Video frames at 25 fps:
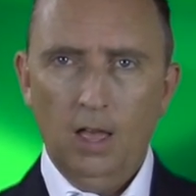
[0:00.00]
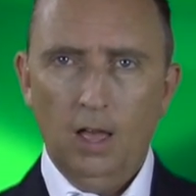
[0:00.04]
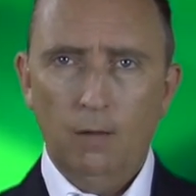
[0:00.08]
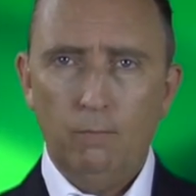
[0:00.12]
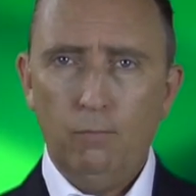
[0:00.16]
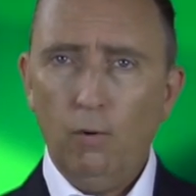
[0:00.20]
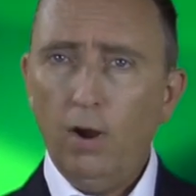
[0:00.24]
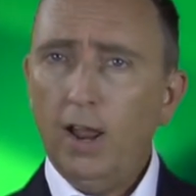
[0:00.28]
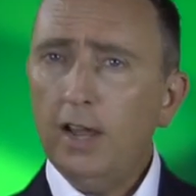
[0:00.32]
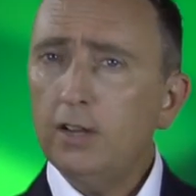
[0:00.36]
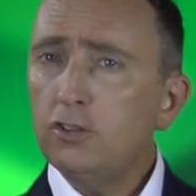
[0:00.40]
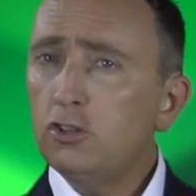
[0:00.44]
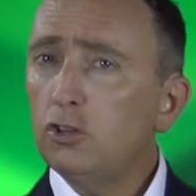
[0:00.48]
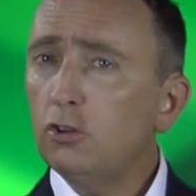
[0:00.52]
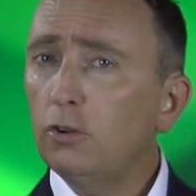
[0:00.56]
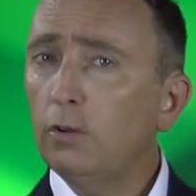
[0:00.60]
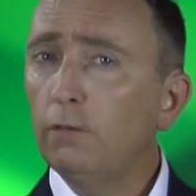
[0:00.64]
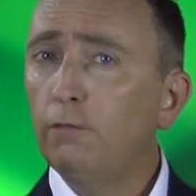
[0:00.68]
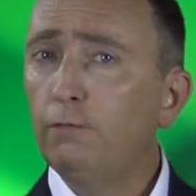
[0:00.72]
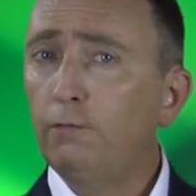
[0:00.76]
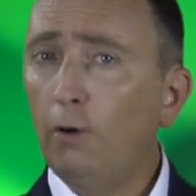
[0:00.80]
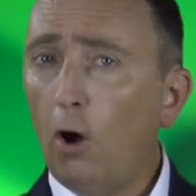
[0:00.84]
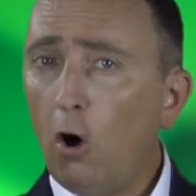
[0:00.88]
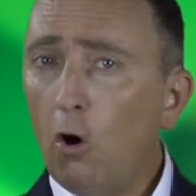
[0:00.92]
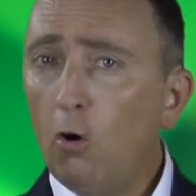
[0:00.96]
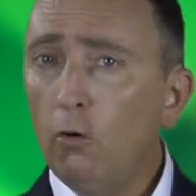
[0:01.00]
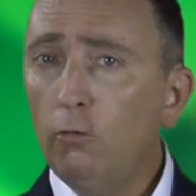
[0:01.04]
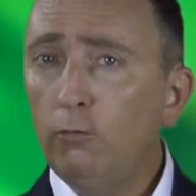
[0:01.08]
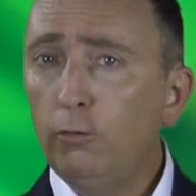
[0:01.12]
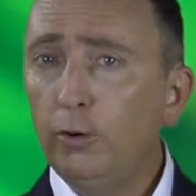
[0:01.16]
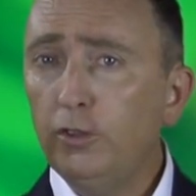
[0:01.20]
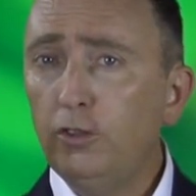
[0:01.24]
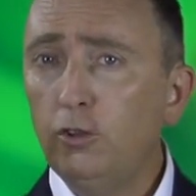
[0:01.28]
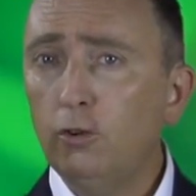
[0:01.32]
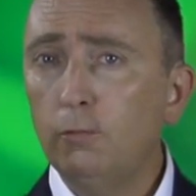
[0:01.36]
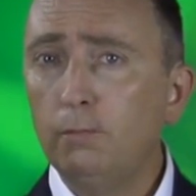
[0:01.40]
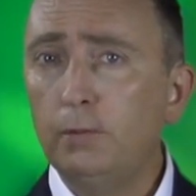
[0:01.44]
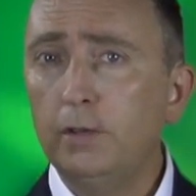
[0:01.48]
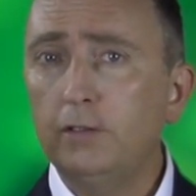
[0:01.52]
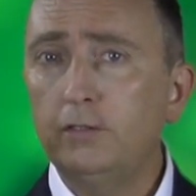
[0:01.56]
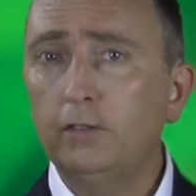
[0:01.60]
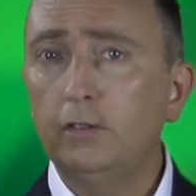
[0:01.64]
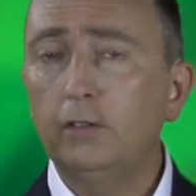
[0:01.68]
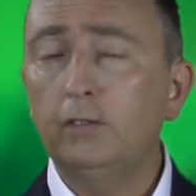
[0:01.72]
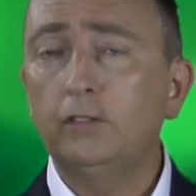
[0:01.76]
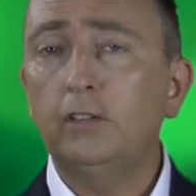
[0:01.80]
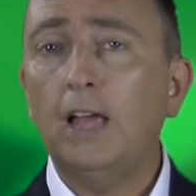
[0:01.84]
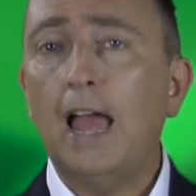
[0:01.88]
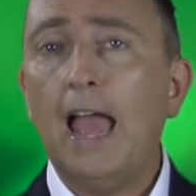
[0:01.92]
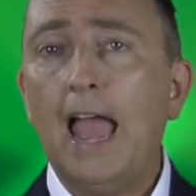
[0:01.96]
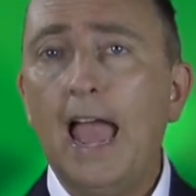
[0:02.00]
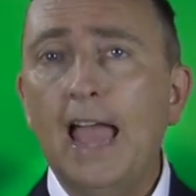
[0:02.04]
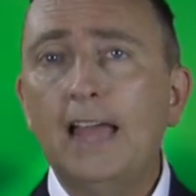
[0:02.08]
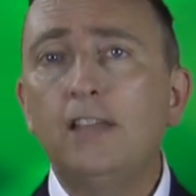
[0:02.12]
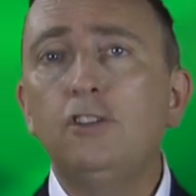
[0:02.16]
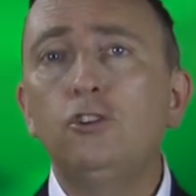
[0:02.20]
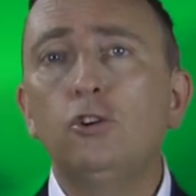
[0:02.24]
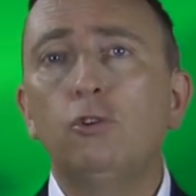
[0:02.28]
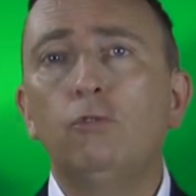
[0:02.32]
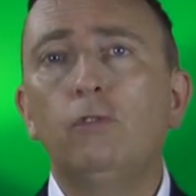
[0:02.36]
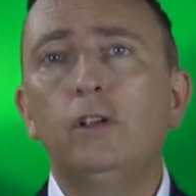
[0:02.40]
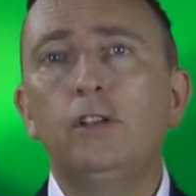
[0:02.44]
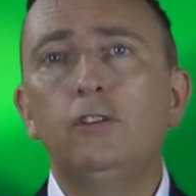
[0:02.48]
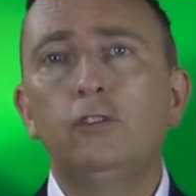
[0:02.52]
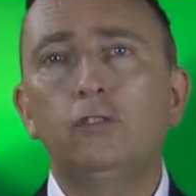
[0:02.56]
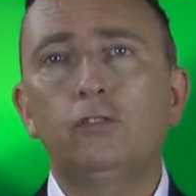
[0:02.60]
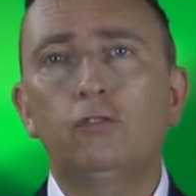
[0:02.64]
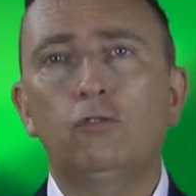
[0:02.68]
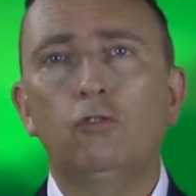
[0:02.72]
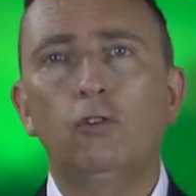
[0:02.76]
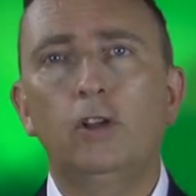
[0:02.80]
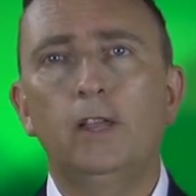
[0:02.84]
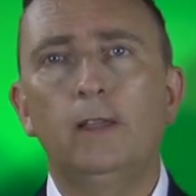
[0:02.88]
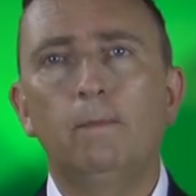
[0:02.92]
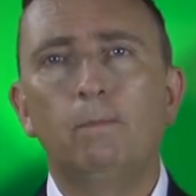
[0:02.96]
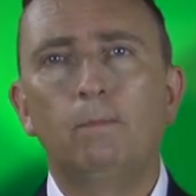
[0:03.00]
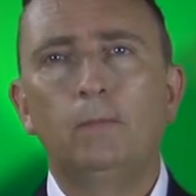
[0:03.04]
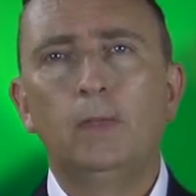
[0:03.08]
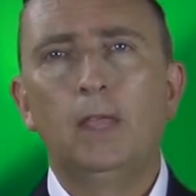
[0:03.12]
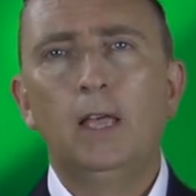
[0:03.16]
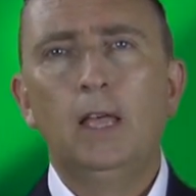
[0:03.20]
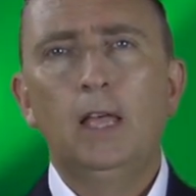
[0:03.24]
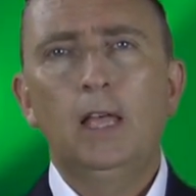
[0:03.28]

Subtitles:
A brand should evolve with your business and your industry.